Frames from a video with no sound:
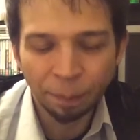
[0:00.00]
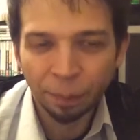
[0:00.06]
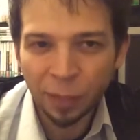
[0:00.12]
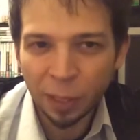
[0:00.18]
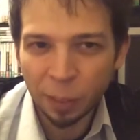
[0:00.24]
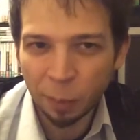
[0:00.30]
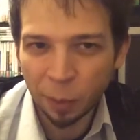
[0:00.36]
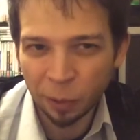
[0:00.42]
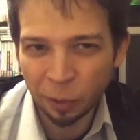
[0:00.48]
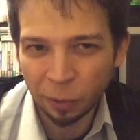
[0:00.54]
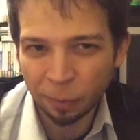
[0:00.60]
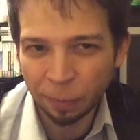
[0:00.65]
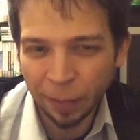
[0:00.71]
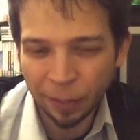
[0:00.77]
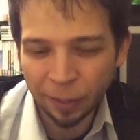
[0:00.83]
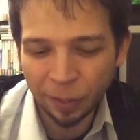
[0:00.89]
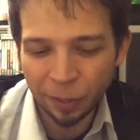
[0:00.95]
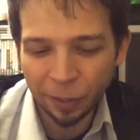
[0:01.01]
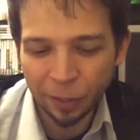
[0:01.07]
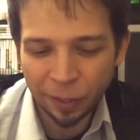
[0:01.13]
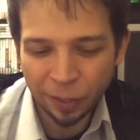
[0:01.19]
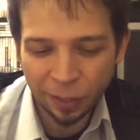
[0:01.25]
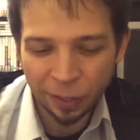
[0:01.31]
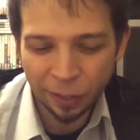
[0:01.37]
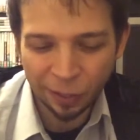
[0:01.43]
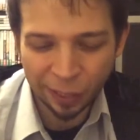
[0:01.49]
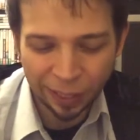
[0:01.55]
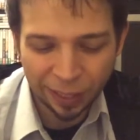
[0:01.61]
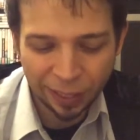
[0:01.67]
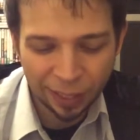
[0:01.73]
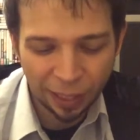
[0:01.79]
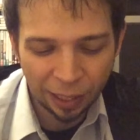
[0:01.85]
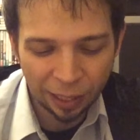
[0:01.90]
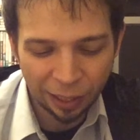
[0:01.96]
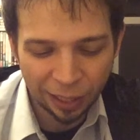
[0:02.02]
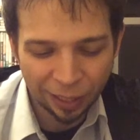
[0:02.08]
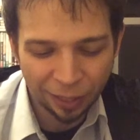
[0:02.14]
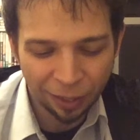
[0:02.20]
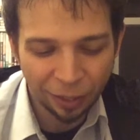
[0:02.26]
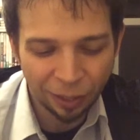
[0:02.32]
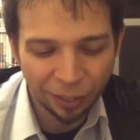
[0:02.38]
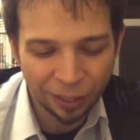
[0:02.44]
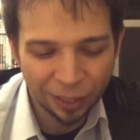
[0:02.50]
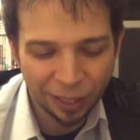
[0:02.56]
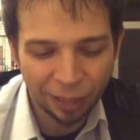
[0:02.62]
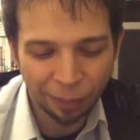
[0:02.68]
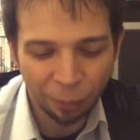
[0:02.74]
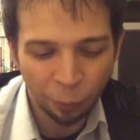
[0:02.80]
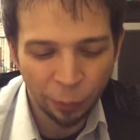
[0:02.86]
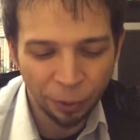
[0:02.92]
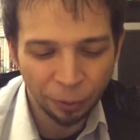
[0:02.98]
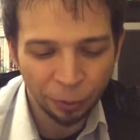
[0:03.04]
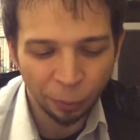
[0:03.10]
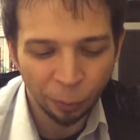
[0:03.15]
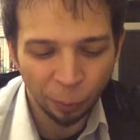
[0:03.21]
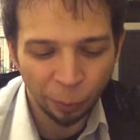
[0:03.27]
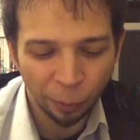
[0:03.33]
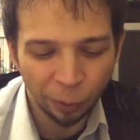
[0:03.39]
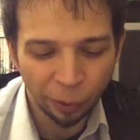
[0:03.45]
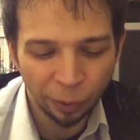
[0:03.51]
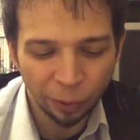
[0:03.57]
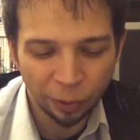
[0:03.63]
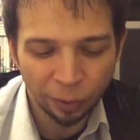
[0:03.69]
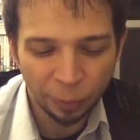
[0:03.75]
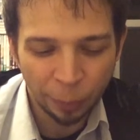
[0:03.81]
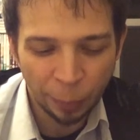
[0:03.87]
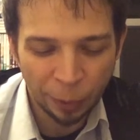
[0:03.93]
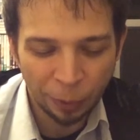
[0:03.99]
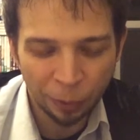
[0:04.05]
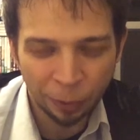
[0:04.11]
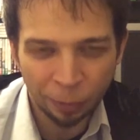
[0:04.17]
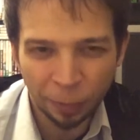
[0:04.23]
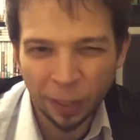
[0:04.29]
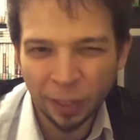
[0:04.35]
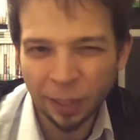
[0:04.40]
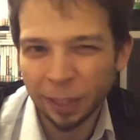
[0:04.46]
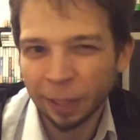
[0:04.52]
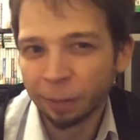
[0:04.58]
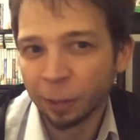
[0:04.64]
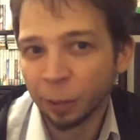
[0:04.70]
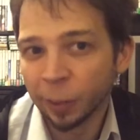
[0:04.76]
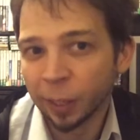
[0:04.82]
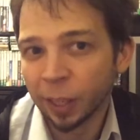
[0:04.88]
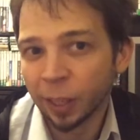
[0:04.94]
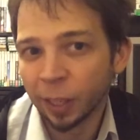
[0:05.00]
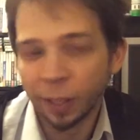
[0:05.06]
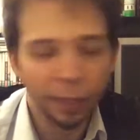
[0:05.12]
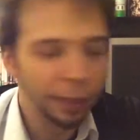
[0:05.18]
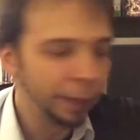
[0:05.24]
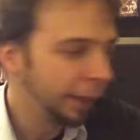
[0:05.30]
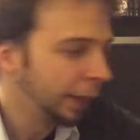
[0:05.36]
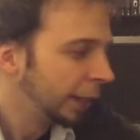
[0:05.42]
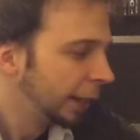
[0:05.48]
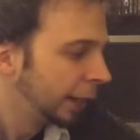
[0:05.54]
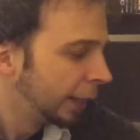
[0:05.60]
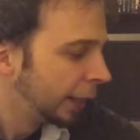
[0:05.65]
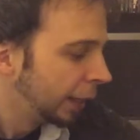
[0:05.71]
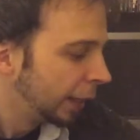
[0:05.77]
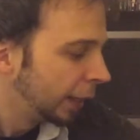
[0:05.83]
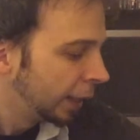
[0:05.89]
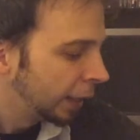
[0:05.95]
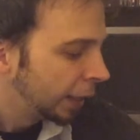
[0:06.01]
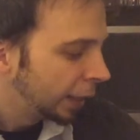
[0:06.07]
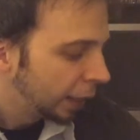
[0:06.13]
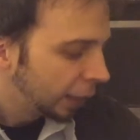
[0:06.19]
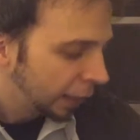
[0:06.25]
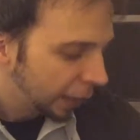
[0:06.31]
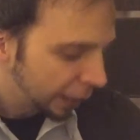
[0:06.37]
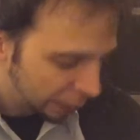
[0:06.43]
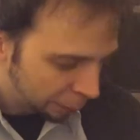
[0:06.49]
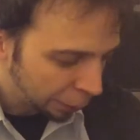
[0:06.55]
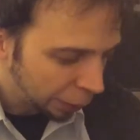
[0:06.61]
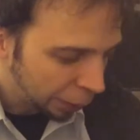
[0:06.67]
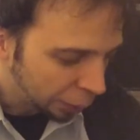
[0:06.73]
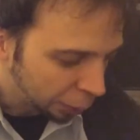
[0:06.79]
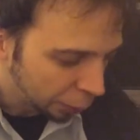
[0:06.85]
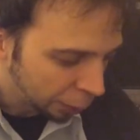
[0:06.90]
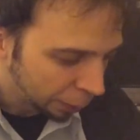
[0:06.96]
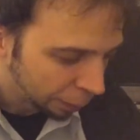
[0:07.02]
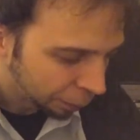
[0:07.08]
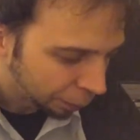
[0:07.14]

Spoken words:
special effects artist, so like it's got like all this kind of weird horror special effects stuff going on in it. It's pretty cool.